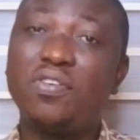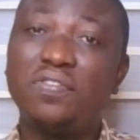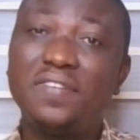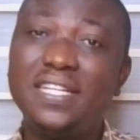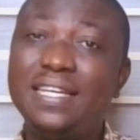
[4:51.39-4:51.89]

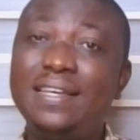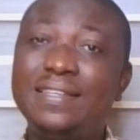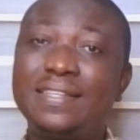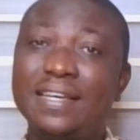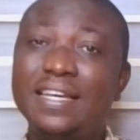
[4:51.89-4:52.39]
of
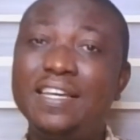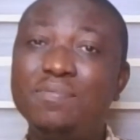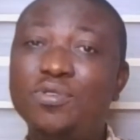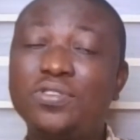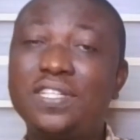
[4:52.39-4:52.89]
these
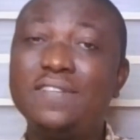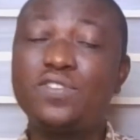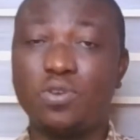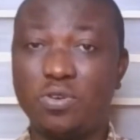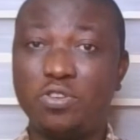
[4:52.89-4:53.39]

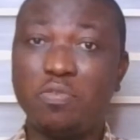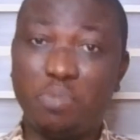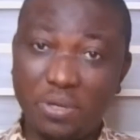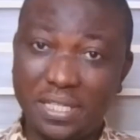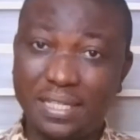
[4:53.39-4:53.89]
emotions on
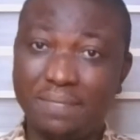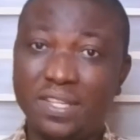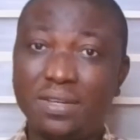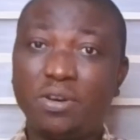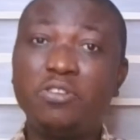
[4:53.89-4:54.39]
your body,